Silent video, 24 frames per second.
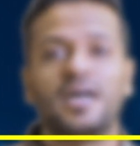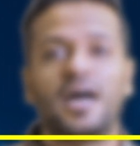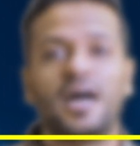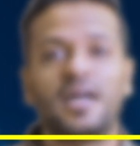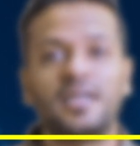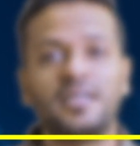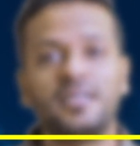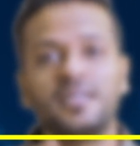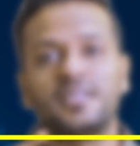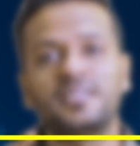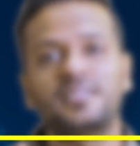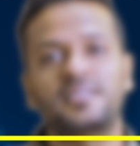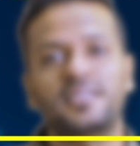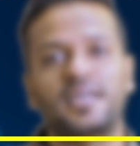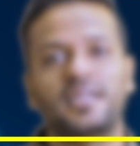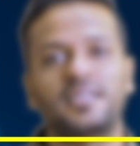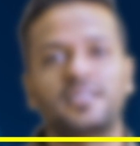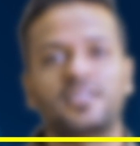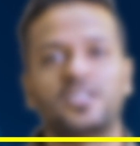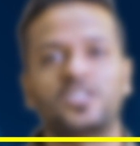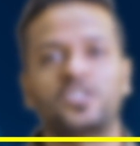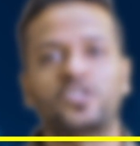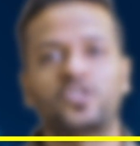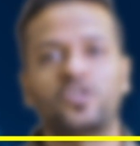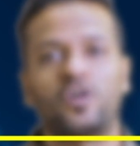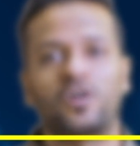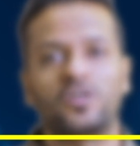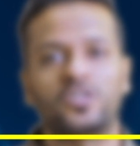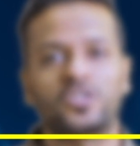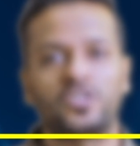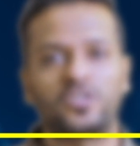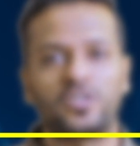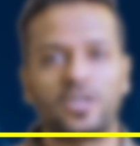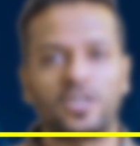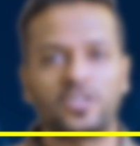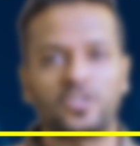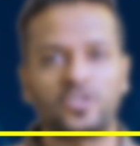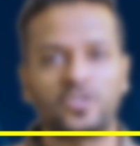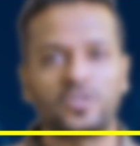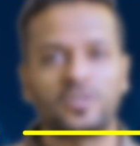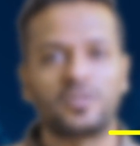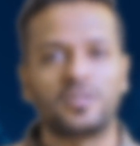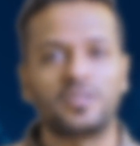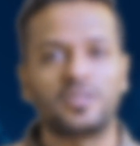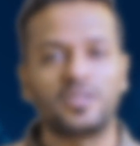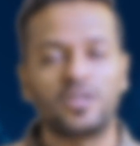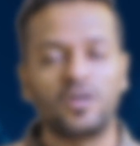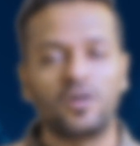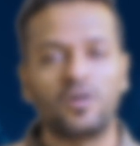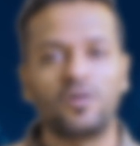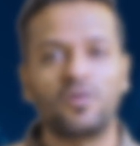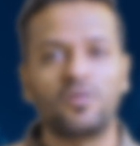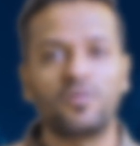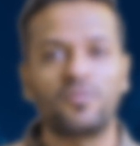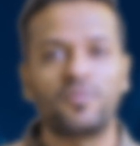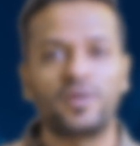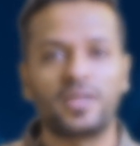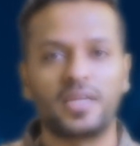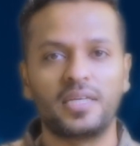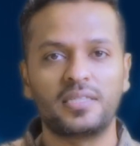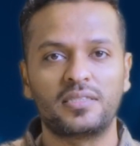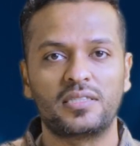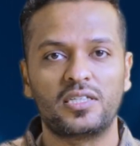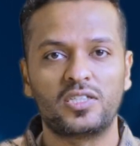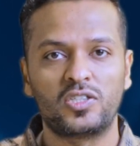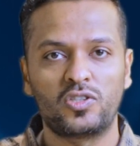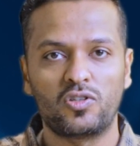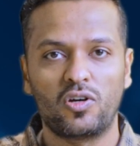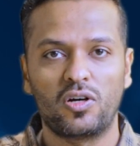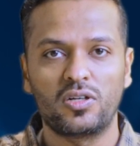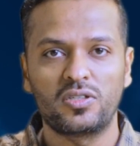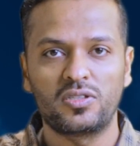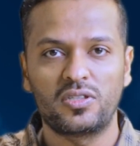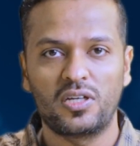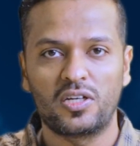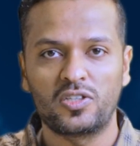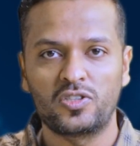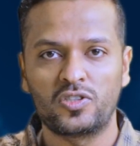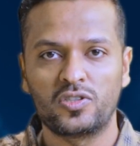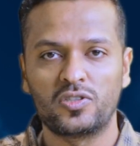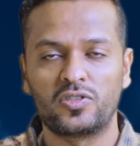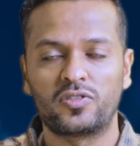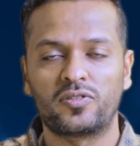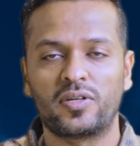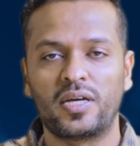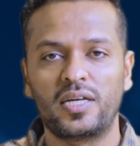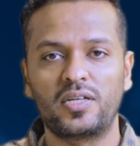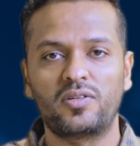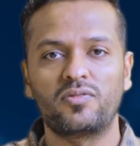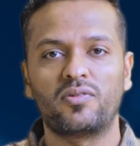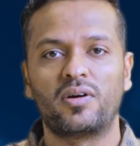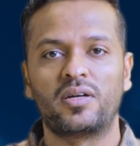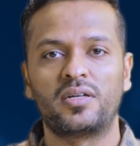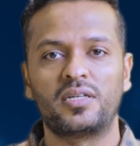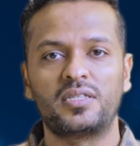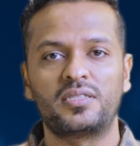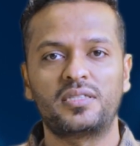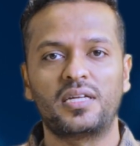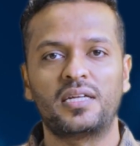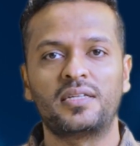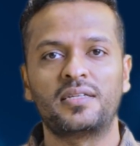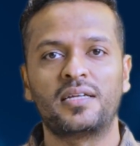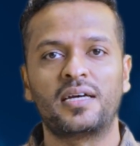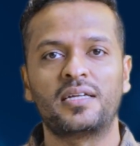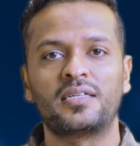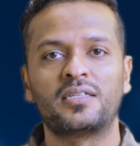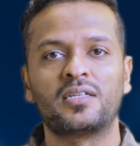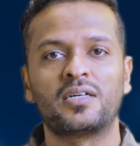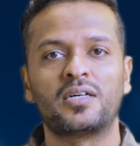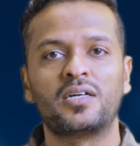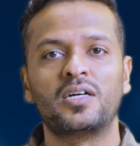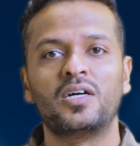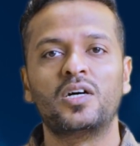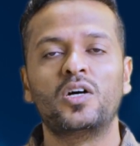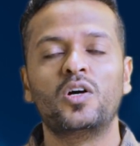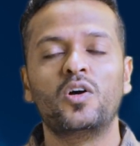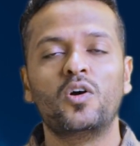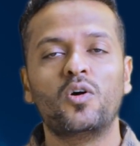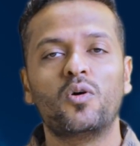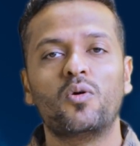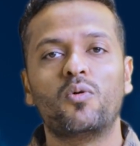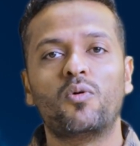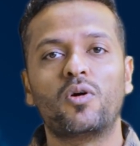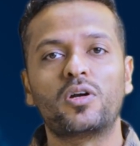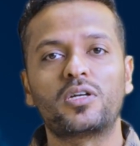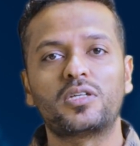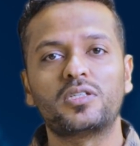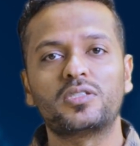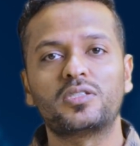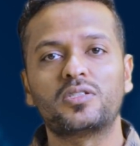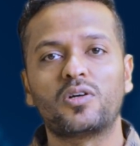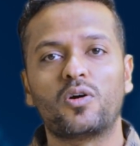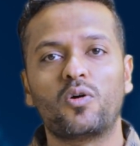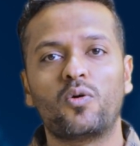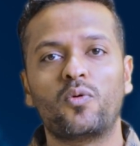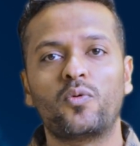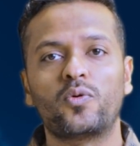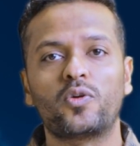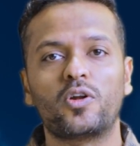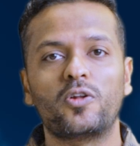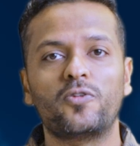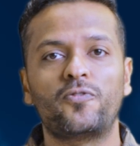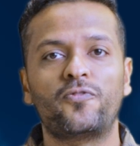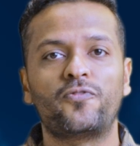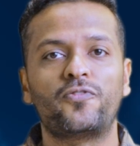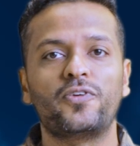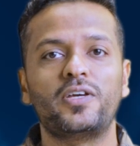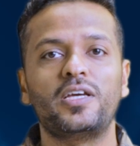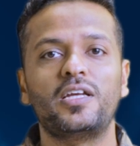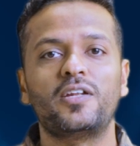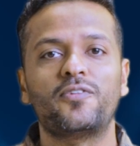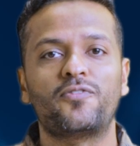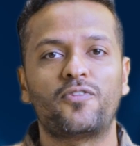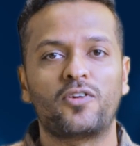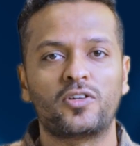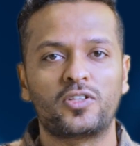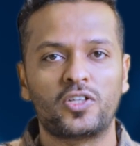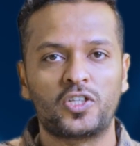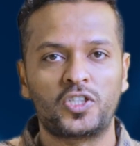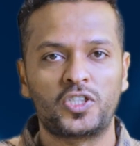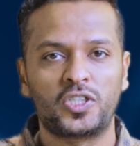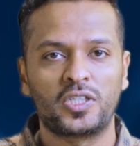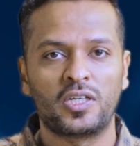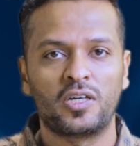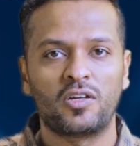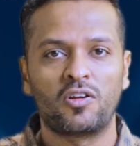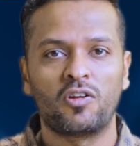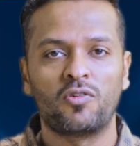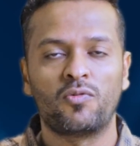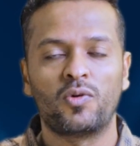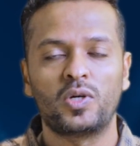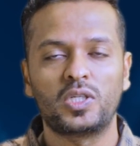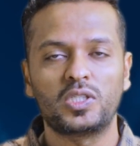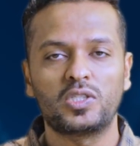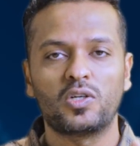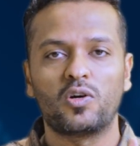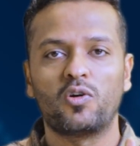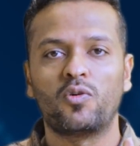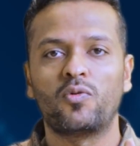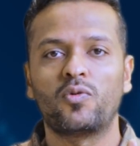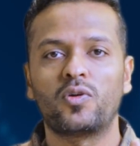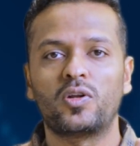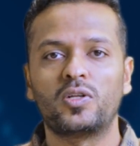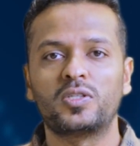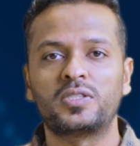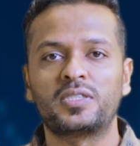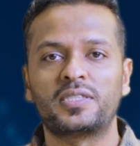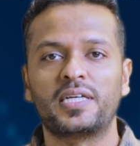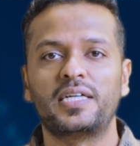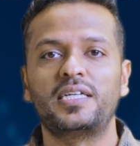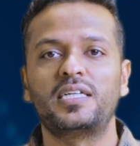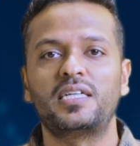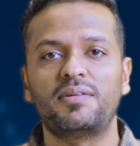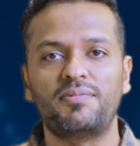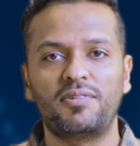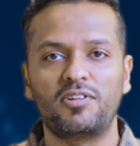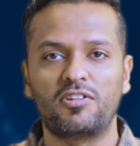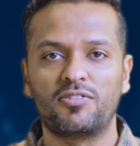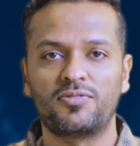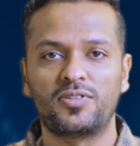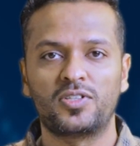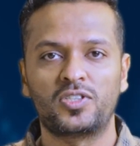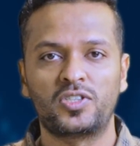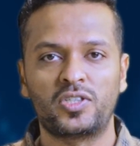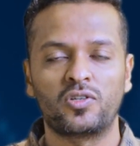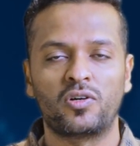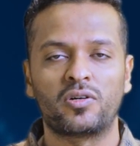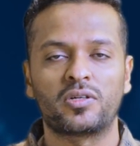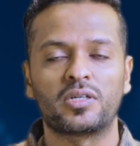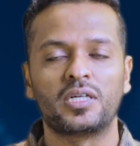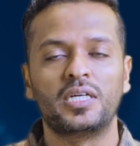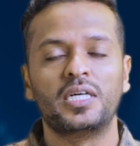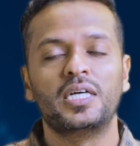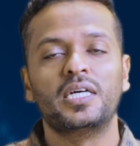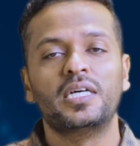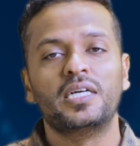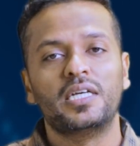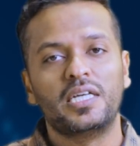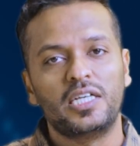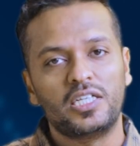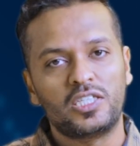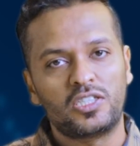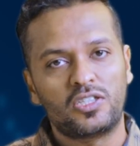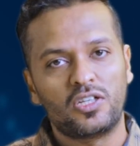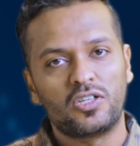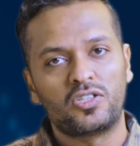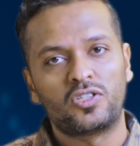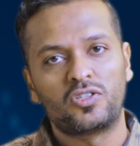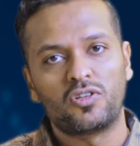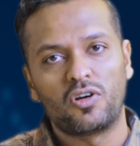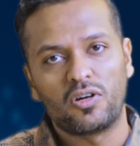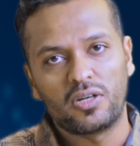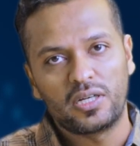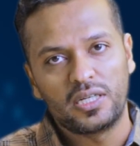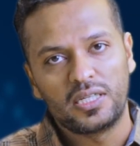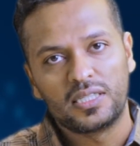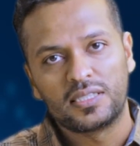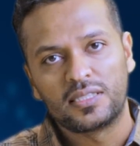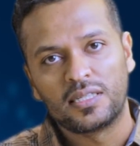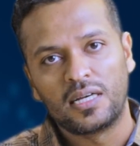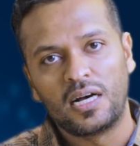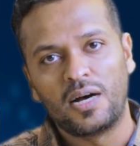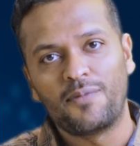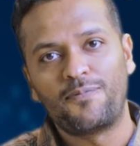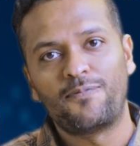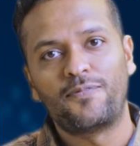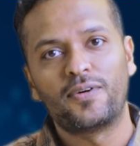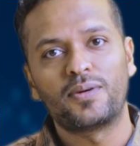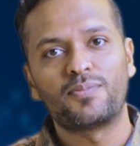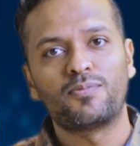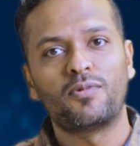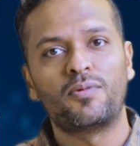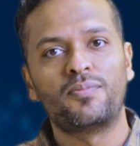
understand the stock structure. Now when I say stock structure, try to understand that what is the overall feel for the share, or what is the overall sentiment of the stock. Is the stock in an upward